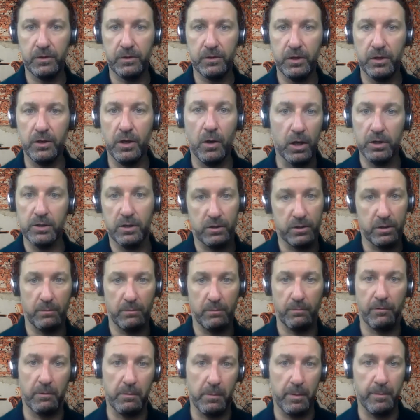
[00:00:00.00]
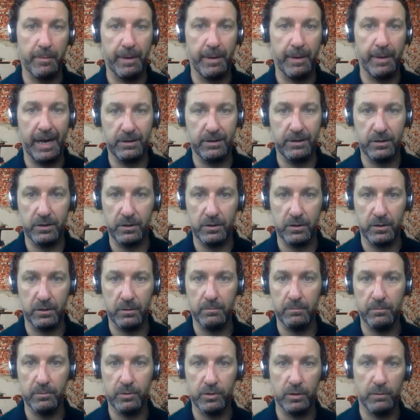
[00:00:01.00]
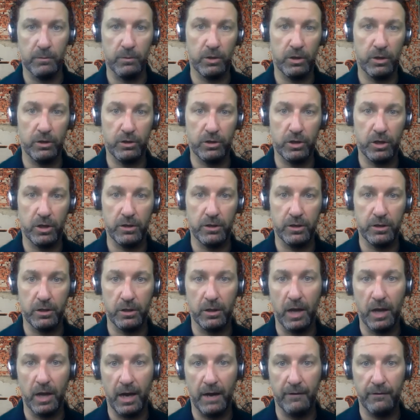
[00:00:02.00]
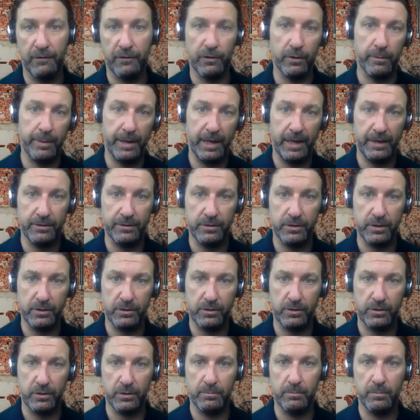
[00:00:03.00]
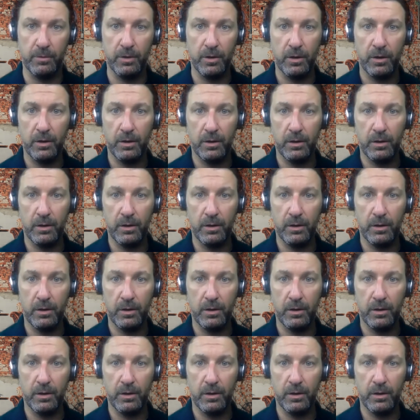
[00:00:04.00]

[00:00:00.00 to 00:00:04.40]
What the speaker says: to know a good system from a bad system? Someone can charge a lot for a bad system.